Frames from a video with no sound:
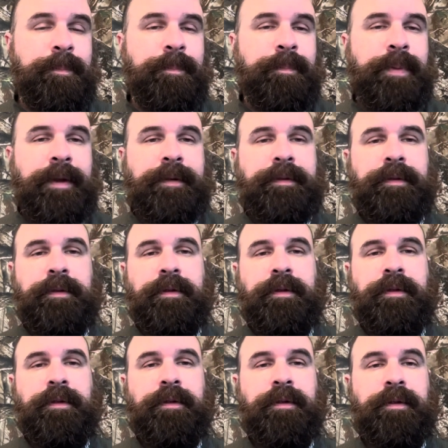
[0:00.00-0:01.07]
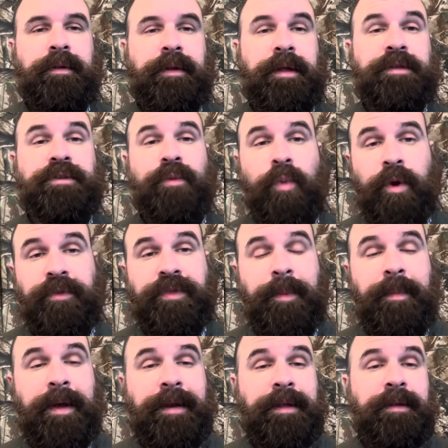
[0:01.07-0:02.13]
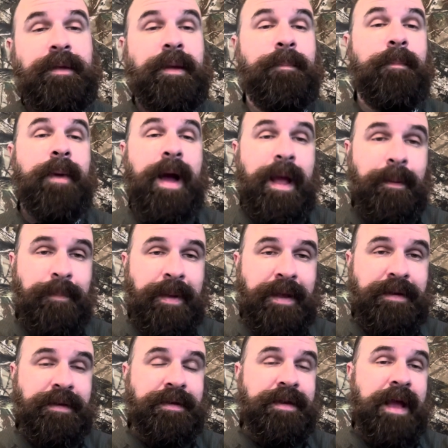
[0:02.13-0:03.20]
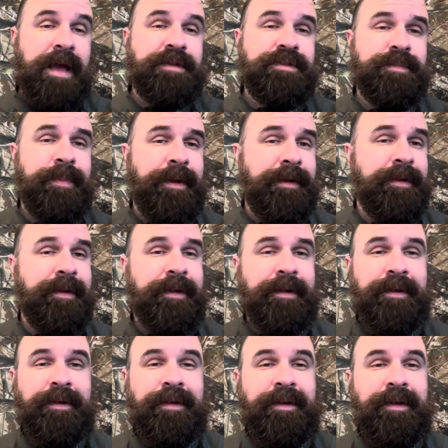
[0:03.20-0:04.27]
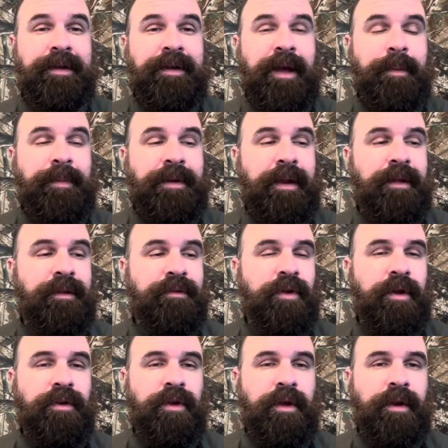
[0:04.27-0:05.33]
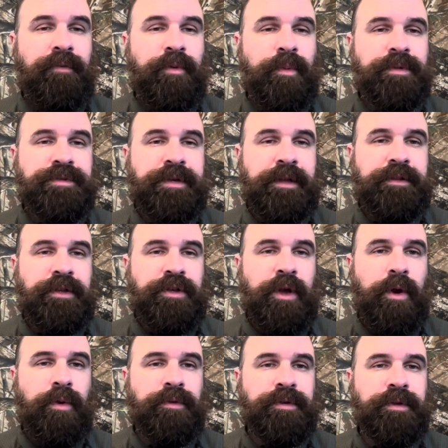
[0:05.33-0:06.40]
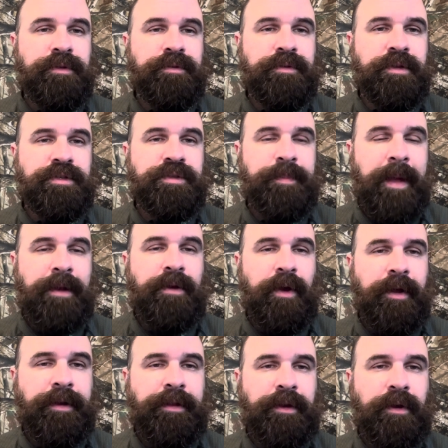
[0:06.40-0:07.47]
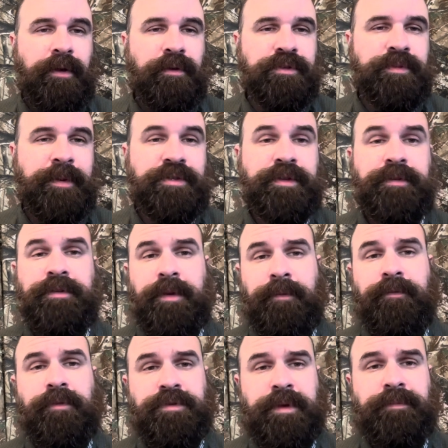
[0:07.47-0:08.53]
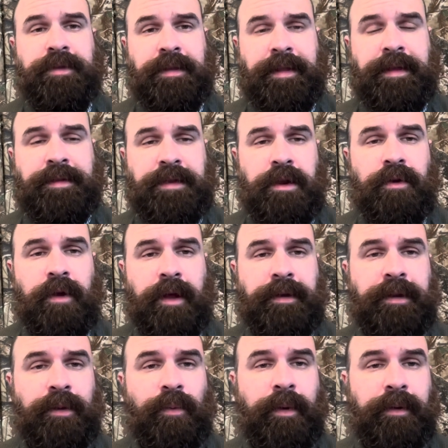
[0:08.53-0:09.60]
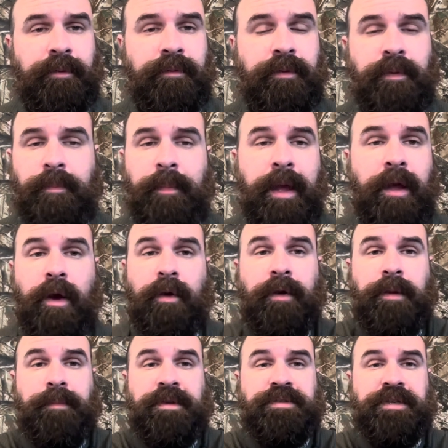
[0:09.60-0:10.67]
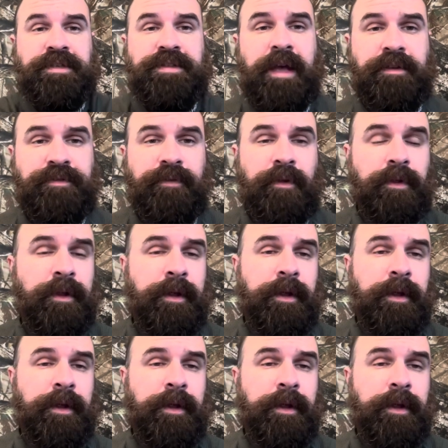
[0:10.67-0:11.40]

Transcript: But is it worth the money? In my opinion, yes. But I mean, not everyone's got the dough to spend on it, you know, especially for something like deer hunting when you may already be successful.